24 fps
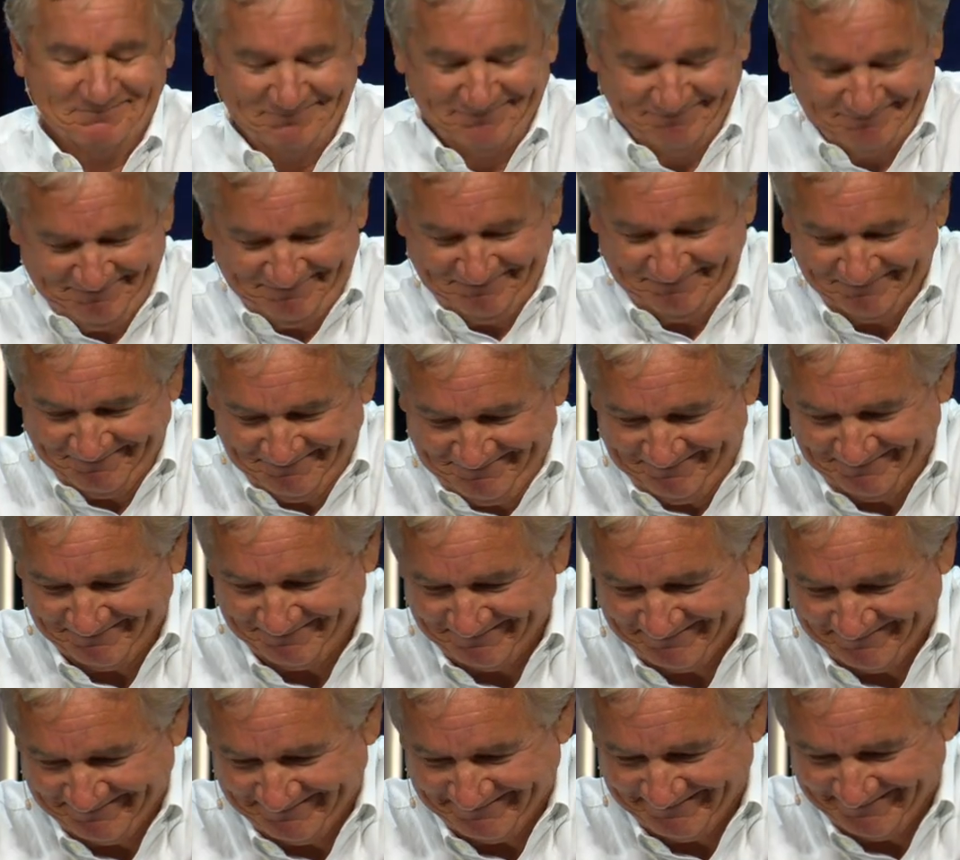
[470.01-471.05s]

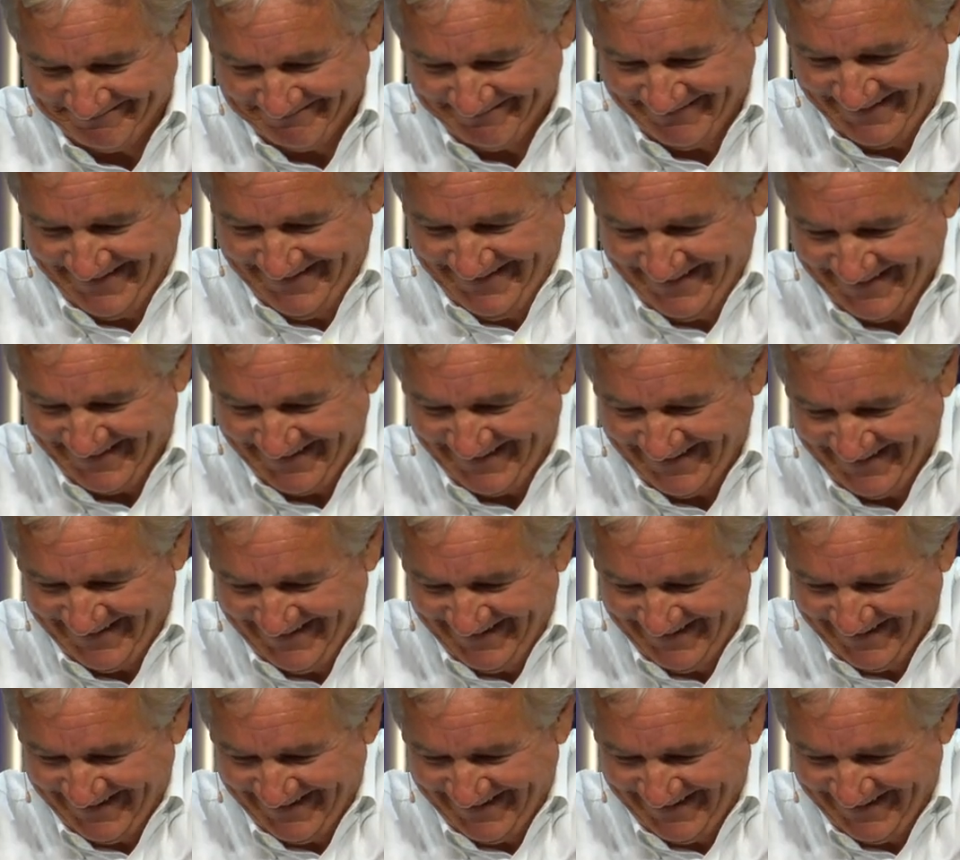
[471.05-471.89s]
[no speech]